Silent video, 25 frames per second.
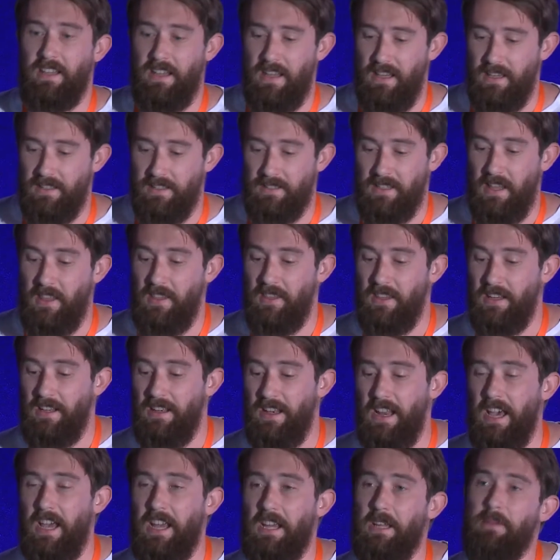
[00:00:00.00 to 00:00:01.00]
has the
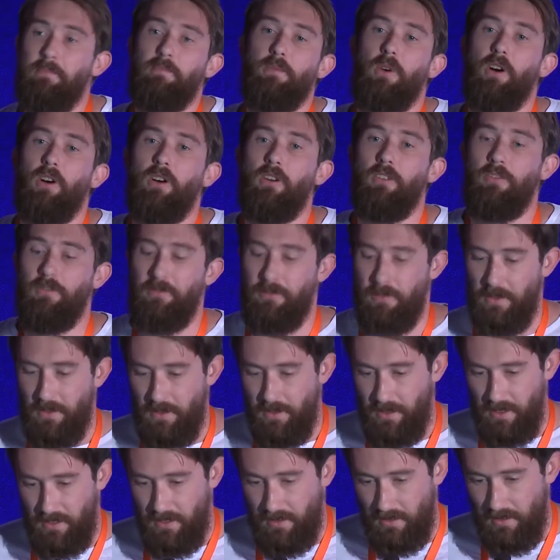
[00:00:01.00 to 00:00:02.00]
name of
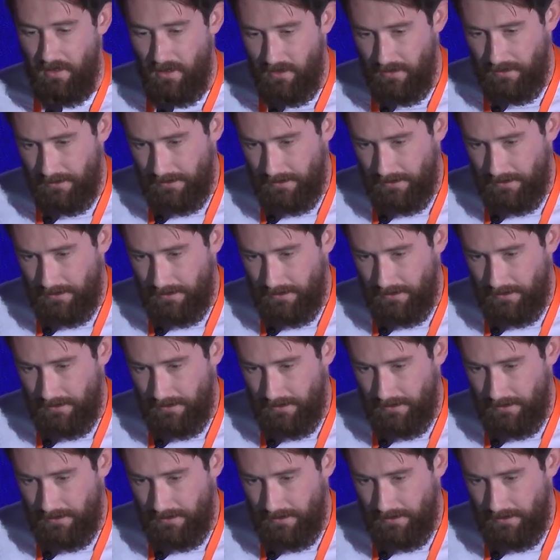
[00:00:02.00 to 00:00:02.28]
the